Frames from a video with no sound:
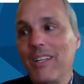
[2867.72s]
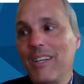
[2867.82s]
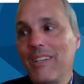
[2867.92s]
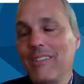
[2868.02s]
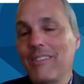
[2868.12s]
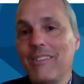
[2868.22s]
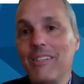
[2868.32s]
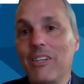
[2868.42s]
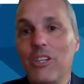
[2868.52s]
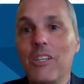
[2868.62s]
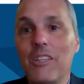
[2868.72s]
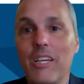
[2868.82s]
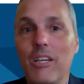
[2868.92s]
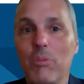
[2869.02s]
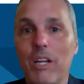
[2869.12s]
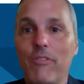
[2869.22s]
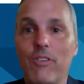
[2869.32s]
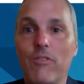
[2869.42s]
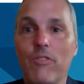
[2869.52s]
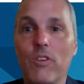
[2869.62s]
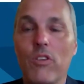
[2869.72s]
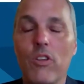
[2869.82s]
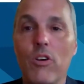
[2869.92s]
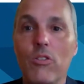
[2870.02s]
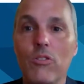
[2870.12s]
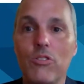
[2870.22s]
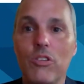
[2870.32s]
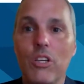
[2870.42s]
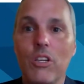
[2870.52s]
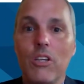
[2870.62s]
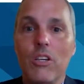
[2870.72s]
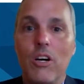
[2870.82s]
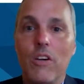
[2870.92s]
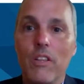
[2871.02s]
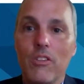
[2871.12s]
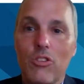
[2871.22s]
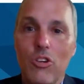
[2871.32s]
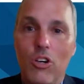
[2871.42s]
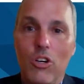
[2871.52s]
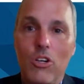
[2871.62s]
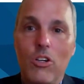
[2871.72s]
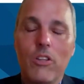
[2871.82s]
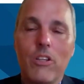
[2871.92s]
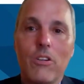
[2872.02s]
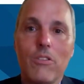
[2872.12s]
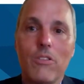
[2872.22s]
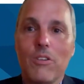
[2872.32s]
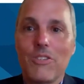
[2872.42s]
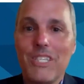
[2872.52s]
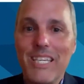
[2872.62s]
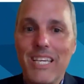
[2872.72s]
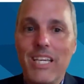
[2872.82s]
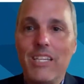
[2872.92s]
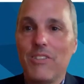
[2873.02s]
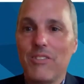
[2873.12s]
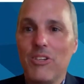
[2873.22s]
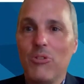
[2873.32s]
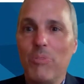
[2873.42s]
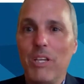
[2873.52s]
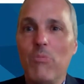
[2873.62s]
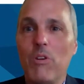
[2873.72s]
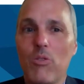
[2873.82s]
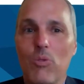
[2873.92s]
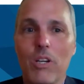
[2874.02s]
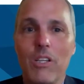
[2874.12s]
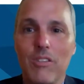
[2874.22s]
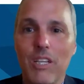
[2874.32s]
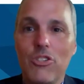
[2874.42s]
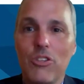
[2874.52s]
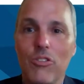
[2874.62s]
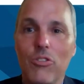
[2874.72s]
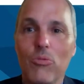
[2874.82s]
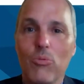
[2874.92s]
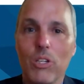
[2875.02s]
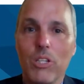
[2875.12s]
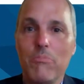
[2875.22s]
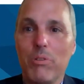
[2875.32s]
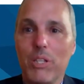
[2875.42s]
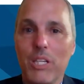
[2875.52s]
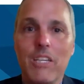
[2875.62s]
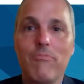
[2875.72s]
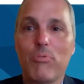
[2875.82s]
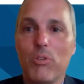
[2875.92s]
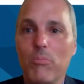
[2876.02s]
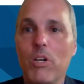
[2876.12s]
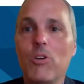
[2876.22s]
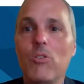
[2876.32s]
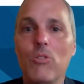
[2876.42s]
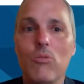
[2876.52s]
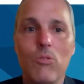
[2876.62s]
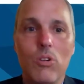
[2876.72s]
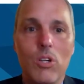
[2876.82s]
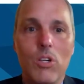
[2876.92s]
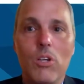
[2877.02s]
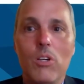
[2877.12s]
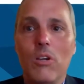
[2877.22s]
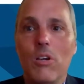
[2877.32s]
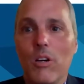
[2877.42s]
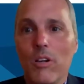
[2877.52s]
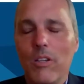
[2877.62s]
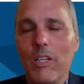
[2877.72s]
this isn't a good thing, but for those on this call that are seeking to still be with organizations who really believe, promote, I